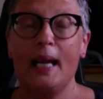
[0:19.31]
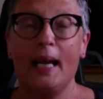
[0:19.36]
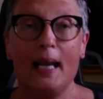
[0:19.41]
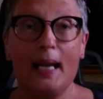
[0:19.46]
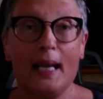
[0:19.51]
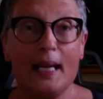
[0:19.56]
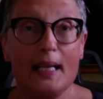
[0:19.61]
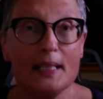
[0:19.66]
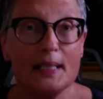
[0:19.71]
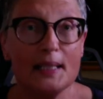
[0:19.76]

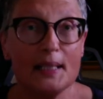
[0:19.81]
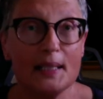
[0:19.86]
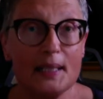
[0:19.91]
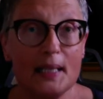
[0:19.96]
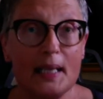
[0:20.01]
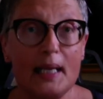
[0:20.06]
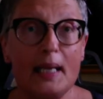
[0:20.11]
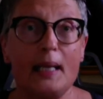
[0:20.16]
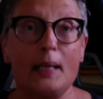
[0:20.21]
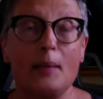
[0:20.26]
It
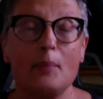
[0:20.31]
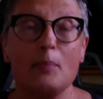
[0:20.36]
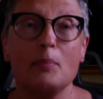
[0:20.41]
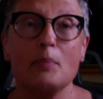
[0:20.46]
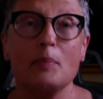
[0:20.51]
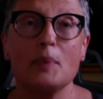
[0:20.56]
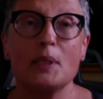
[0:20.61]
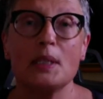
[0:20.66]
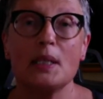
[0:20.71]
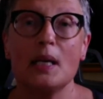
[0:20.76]

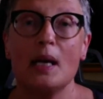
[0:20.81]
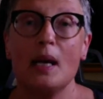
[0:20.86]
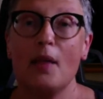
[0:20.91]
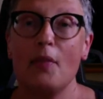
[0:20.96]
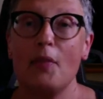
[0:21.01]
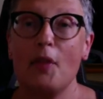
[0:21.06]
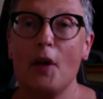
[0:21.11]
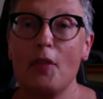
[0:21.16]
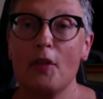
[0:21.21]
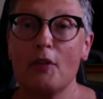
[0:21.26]
seems
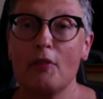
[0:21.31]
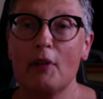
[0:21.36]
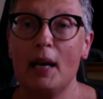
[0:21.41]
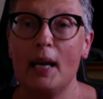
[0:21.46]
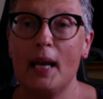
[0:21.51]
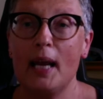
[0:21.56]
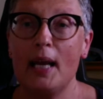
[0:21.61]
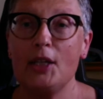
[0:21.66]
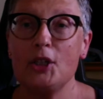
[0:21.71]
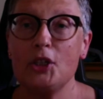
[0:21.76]
that the
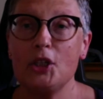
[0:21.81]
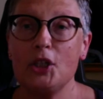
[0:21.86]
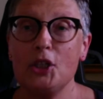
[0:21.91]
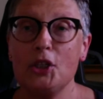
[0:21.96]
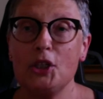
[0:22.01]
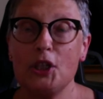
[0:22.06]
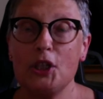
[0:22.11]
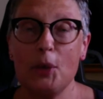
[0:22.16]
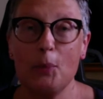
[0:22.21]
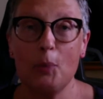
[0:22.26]

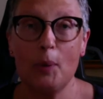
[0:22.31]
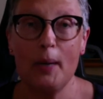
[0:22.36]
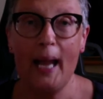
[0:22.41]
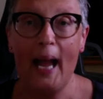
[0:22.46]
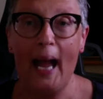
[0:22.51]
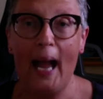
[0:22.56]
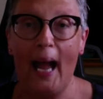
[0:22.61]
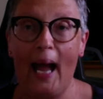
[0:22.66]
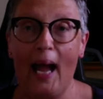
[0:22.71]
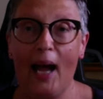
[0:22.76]
relationship we
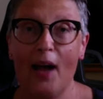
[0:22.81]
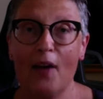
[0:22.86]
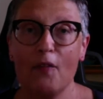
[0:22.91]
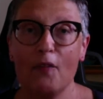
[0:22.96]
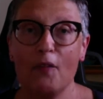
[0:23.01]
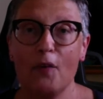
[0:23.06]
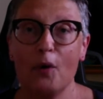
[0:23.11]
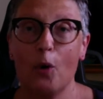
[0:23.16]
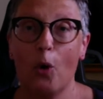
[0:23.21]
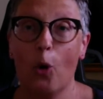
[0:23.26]
have
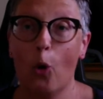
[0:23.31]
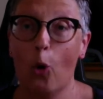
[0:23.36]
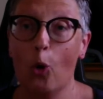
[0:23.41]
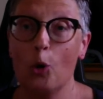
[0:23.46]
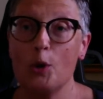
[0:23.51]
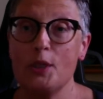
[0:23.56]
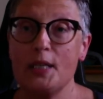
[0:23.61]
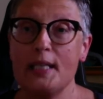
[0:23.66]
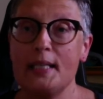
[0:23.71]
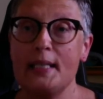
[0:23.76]

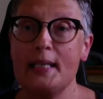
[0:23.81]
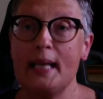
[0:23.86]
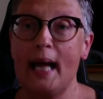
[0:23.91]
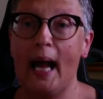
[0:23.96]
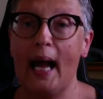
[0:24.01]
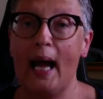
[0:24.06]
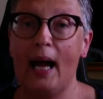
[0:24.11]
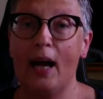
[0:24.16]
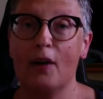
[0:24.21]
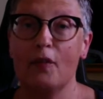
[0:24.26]
or didn't
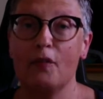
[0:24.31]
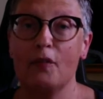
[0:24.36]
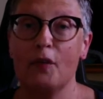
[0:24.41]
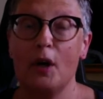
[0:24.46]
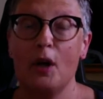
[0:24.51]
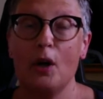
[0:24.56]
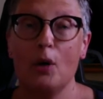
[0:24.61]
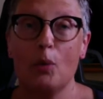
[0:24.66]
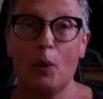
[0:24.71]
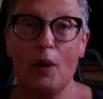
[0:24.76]
have
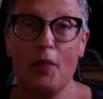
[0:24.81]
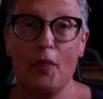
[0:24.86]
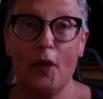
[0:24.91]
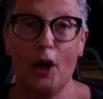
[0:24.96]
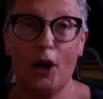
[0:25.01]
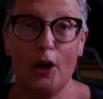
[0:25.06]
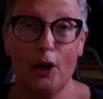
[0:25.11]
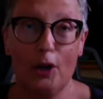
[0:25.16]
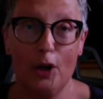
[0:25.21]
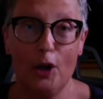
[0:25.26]
with
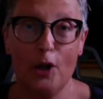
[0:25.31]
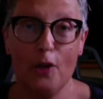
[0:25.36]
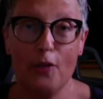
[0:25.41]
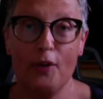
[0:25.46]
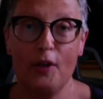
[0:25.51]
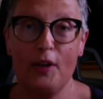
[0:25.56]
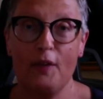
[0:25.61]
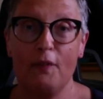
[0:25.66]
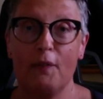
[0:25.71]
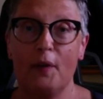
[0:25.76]
our
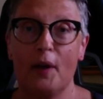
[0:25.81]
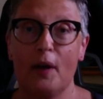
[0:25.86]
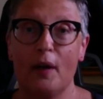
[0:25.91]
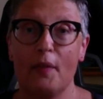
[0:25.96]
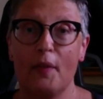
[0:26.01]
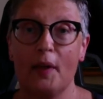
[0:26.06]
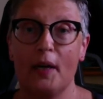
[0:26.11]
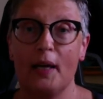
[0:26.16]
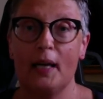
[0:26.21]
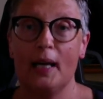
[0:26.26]
earthly
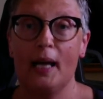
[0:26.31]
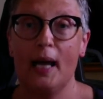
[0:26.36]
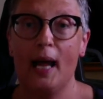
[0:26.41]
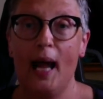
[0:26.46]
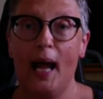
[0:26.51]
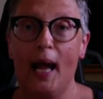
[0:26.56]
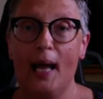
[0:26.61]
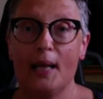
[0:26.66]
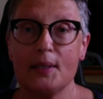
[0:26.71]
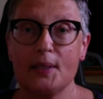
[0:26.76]
father
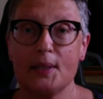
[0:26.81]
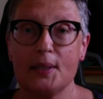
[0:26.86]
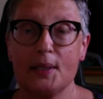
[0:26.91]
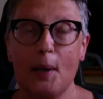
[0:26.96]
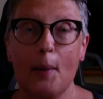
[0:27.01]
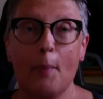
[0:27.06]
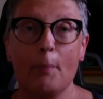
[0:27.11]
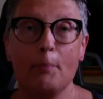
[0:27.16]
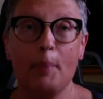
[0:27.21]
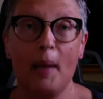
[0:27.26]
has
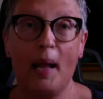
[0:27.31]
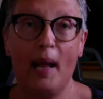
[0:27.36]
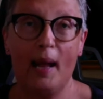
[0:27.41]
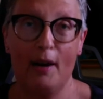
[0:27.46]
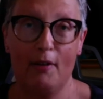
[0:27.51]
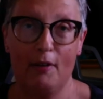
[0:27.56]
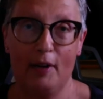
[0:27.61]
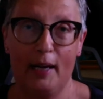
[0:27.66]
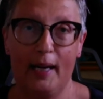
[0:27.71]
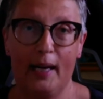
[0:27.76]
some
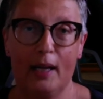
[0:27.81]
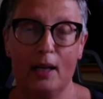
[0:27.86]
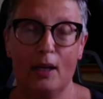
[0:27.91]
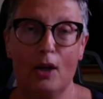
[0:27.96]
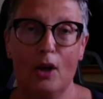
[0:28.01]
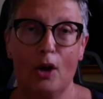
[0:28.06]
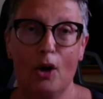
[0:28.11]
bearing